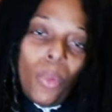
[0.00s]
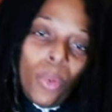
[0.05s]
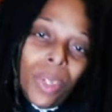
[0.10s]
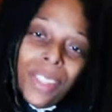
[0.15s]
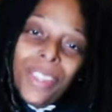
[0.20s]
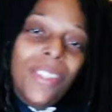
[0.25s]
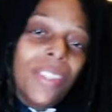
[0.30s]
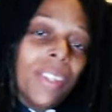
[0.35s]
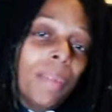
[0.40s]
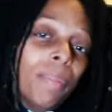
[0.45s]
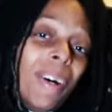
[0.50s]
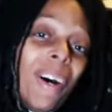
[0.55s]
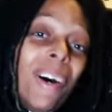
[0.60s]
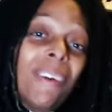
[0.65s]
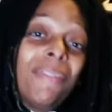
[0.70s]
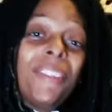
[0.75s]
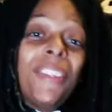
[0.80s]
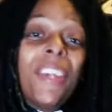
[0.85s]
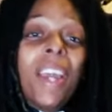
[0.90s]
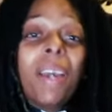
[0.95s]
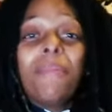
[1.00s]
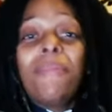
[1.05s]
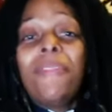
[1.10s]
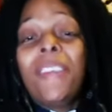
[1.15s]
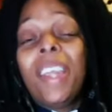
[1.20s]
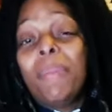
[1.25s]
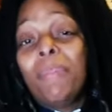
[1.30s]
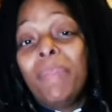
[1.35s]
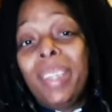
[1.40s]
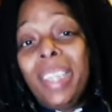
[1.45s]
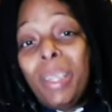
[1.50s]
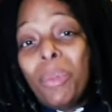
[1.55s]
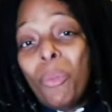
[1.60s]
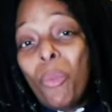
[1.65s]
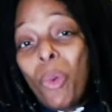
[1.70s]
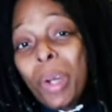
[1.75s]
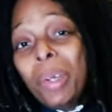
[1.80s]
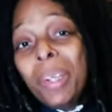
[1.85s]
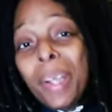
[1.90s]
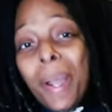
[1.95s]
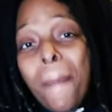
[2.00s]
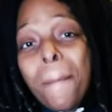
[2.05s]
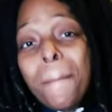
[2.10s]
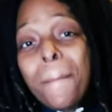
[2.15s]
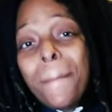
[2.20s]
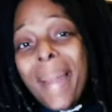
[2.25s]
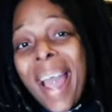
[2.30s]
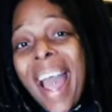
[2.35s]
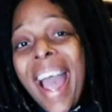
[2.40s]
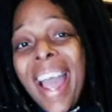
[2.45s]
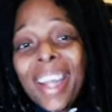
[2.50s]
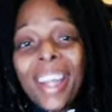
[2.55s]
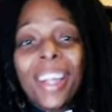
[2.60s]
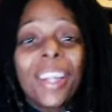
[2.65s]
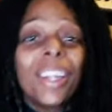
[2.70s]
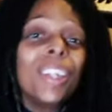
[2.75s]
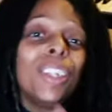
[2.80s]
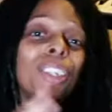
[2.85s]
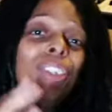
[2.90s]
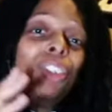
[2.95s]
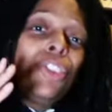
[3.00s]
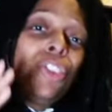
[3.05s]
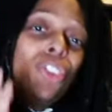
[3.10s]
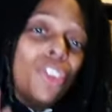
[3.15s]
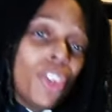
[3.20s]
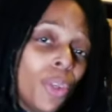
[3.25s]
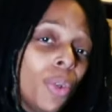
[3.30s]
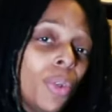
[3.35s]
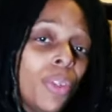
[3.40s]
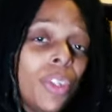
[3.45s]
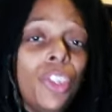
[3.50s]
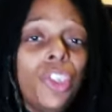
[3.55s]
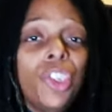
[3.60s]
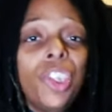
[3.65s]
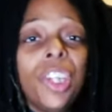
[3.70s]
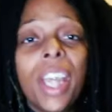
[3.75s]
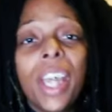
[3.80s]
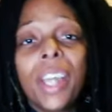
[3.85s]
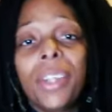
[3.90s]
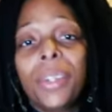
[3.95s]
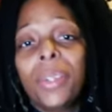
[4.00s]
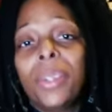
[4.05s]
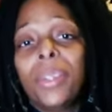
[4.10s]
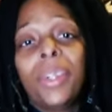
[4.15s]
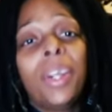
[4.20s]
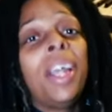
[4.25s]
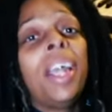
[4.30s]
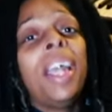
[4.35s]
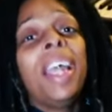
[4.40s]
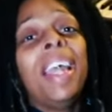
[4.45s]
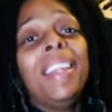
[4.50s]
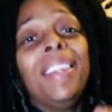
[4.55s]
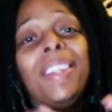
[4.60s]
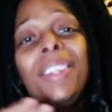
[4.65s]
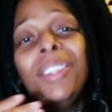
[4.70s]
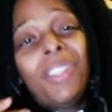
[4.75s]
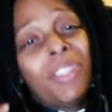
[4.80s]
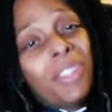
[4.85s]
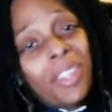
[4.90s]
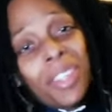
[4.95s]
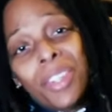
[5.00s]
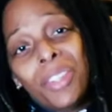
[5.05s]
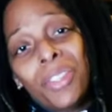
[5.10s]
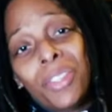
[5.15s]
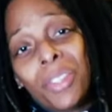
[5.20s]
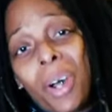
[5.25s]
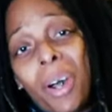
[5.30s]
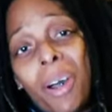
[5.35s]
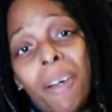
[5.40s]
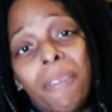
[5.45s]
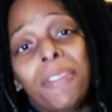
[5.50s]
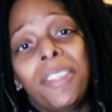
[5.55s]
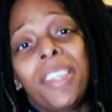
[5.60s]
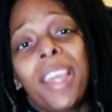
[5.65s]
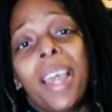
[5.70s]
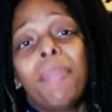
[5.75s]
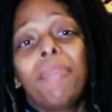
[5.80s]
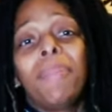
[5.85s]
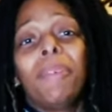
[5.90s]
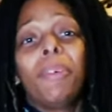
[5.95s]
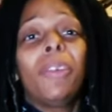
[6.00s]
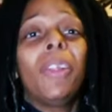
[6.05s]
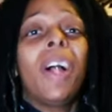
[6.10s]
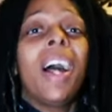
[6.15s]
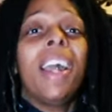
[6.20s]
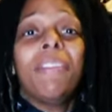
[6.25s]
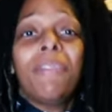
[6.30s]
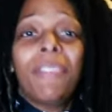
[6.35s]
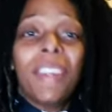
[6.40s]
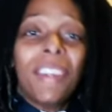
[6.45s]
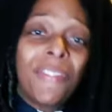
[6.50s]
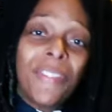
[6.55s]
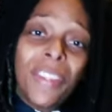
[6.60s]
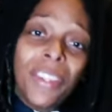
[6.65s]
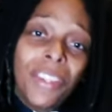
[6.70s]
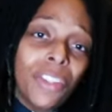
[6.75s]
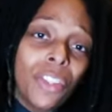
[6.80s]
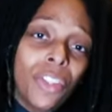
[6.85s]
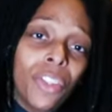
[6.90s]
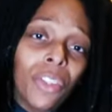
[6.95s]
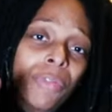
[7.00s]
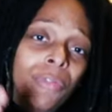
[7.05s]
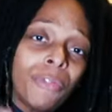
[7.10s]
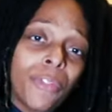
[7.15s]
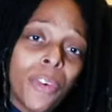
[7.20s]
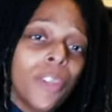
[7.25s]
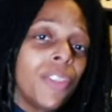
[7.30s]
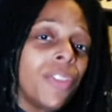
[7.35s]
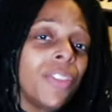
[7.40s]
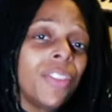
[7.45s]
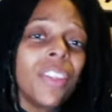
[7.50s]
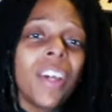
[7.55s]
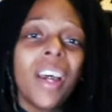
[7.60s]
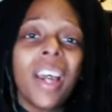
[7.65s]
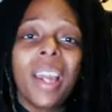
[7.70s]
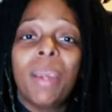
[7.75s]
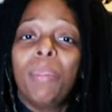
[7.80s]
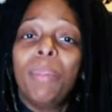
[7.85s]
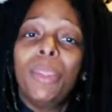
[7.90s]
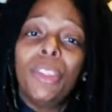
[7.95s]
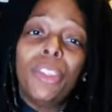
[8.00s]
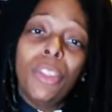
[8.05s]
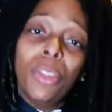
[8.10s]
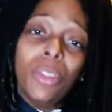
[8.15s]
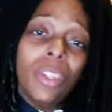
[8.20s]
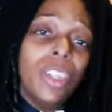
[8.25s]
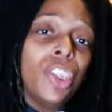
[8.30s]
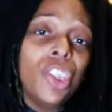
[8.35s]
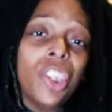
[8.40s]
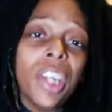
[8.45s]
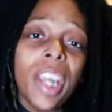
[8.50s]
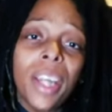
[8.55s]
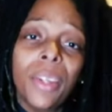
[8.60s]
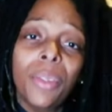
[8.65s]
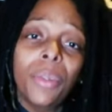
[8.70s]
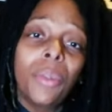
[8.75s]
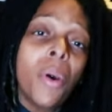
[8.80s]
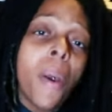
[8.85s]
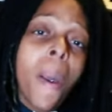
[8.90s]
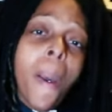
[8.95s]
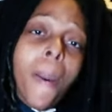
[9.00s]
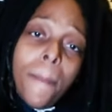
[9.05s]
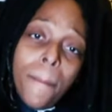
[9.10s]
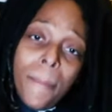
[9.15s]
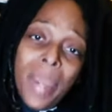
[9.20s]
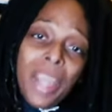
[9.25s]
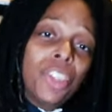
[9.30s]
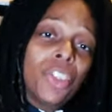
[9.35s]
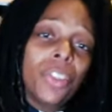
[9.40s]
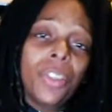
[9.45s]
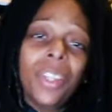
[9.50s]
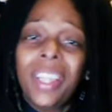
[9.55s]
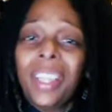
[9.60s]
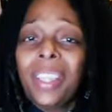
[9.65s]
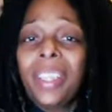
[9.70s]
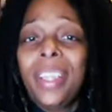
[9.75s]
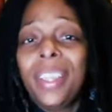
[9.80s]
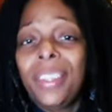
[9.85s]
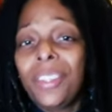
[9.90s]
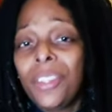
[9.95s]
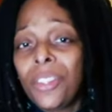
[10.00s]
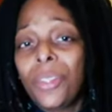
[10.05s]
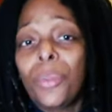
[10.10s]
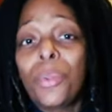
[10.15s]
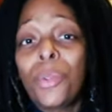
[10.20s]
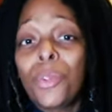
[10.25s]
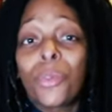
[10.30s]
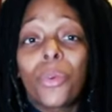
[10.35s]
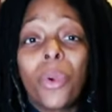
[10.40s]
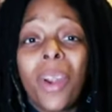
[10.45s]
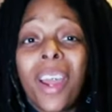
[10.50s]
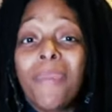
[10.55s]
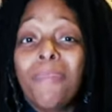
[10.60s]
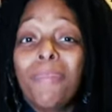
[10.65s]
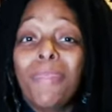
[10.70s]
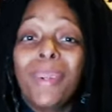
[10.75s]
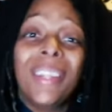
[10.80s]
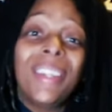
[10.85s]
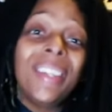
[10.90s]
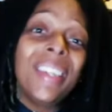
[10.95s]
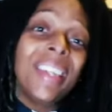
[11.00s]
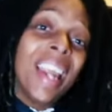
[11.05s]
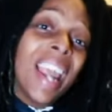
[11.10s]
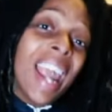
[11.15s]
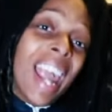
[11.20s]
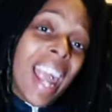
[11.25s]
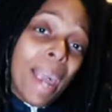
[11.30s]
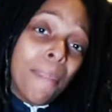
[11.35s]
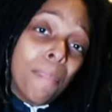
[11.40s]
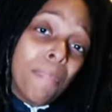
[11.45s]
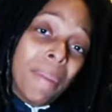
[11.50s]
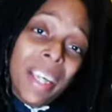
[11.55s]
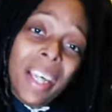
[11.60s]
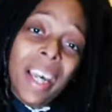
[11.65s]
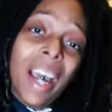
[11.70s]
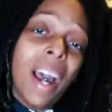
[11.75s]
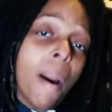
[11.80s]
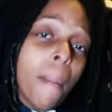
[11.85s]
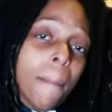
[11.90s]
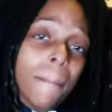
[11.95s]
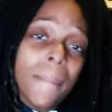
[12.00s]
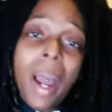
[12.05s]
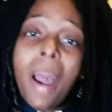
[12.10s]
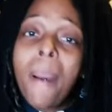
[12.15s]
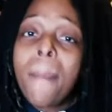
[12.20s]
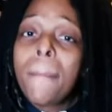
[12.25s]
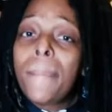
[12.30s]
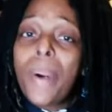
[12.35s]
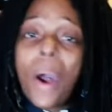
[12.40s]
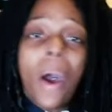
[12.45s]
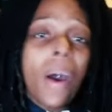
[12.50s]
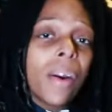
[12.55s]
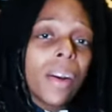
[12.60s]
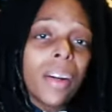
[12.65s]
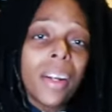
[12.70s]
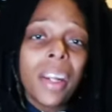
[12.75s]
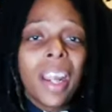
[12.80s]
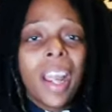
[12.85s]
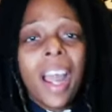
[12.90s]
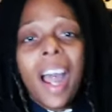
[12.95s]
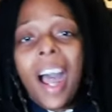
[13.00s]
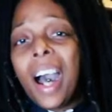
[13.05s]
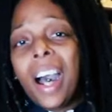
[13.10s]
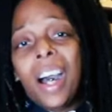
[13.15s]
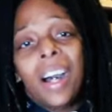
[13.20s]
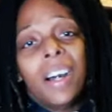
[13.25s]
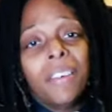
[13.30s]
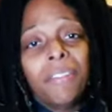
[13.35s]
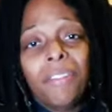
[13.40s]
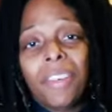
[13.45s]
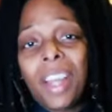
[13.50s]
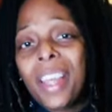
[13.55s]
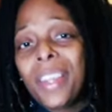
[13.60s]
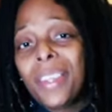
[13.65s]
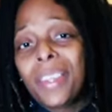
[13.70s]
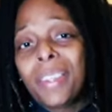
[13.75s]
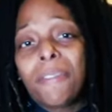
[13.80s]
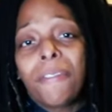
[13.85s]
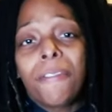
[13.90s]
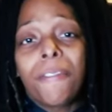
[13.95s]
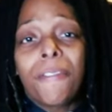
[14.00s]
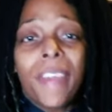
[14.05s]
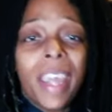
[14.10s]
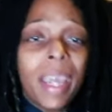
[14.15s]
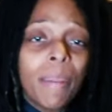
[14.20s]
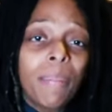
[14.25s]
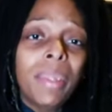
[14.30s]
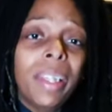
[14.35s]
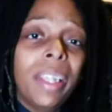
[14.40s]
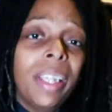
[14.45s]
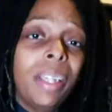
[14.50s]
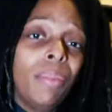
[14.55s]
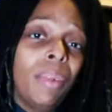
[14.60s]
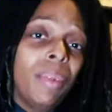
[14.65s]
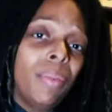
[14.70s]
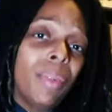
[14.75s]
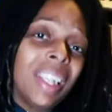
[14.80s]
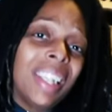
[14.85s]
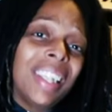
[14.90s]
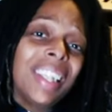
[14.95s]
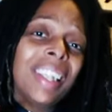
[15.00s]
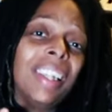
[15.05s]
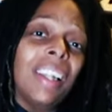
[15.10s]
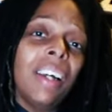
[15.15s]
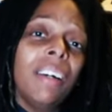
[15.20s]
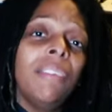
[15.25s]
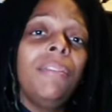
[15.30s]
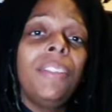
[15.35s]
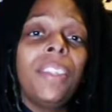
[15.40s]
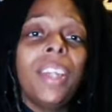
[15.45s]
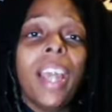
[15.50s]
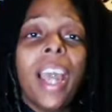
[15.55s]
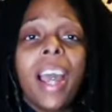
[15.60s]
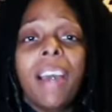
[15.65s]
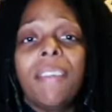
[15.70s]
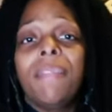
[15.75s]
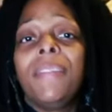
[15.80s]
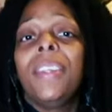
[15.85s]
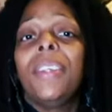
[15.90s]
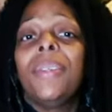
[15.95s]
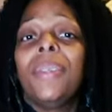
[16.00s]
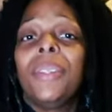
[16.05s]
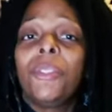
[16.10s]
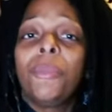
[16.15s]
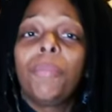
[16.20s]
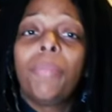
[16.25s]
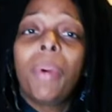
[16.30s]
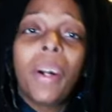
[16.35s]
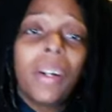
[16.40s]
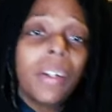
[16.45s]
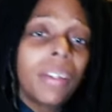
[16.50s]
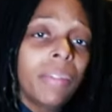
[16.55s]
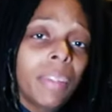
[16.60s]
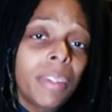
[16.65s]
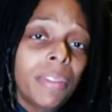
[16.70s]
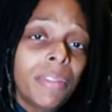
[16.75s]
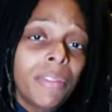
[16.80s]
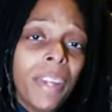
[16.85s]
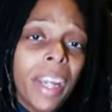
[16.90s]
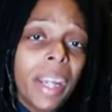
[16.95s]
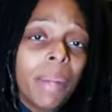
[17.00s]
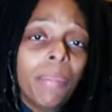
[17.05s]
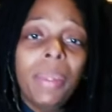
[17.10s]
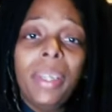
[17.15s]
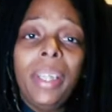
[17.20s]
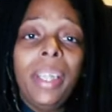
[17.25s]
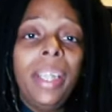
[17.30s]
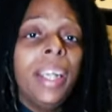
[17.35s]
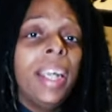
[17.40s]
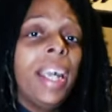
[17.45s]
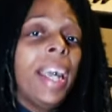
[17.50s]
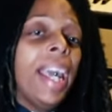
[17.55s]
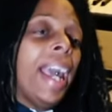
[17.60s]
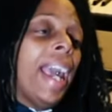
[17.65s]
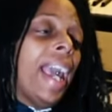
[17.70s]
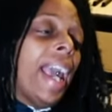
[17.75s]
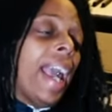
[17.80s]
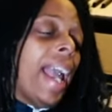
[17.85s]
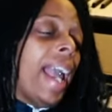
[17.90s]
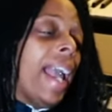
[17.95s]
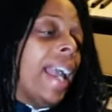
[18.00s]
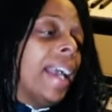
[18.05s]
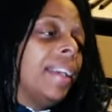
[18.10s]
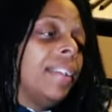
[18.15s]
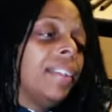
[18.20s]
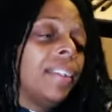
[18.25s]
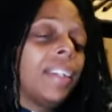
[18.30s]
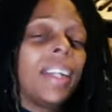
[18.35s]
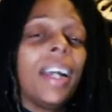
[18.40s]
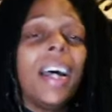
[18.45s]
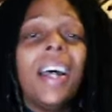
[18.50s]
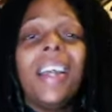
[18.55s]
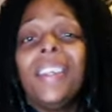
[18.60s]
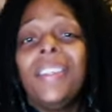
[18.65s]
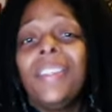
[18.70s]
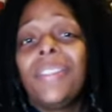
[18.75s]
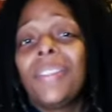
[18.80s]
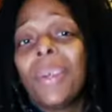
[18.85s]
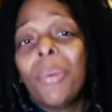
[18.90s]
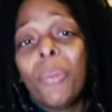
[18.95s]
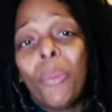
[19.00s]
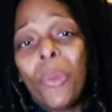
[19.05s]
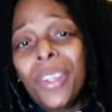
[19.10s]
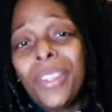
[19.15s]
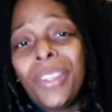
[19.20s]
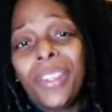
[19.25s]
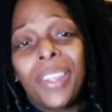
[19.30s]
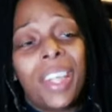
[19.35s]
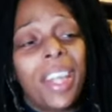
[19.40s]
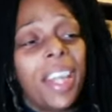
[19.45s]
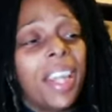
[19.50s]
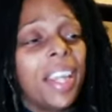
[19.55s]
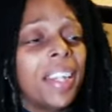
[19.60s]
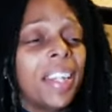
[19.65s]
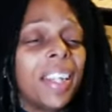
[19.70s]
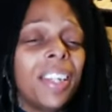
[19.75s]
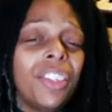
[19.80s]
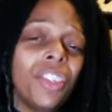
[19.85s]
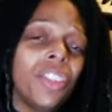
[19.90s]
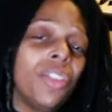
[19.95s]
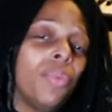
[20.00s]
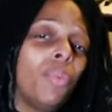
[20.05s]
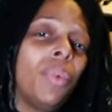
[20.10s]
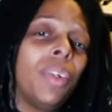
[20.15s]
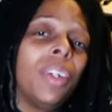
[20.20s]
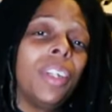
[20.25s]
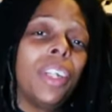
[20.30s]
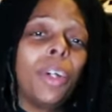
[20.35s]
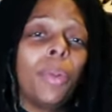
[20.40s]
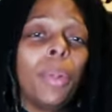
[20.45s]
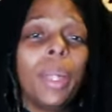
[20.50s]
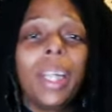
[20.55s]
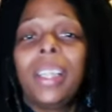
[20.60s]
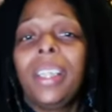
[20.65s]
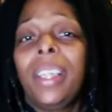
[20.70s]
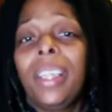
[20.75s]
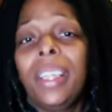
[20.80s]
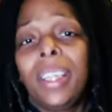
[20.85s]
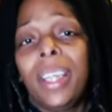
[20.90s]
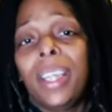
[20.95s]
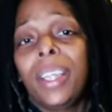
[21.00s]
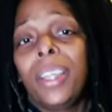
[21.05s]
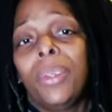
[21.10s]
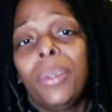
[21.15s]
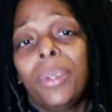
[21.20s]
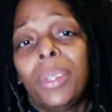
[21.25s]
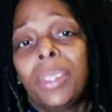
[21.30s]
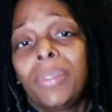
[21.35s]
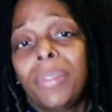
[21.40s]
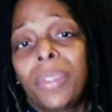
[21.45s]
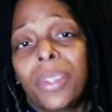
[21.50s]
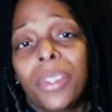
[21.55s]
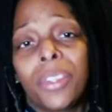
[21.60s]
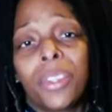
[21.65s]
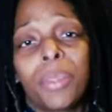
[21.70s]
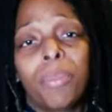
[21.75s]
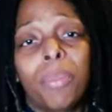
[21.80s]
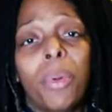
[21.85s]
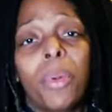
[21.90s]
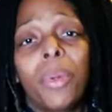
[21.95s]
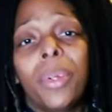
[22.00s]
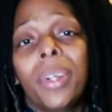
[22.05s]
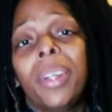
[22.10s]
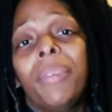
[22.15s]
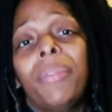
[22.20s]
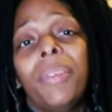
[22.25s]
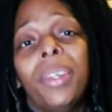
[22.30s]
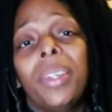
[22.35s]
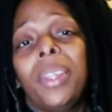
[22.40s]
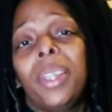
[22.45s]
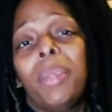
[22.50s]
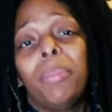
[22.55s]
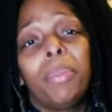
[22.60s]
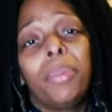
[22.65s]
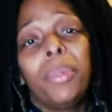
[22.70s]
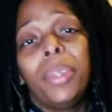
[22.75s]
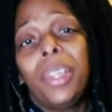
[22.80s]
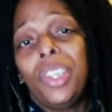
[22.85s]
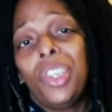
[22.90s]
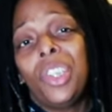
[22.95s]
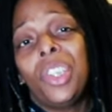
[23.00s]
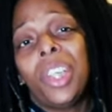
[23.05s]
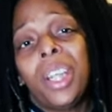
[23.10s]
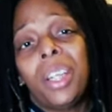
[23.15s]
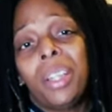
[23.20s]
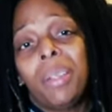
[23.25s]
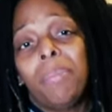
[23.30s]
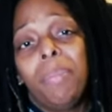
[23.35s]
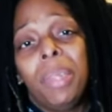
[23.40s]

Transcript: What's up, Off Tap family? Welcome back to the channel. This is Off Tap Life. If this is your first time to the channel, make sure you click the subscribe button and become part of the family. We would love to have you as part of our family. And guys, once again, I just want to quickly thank you all for the support. I really appreciate it.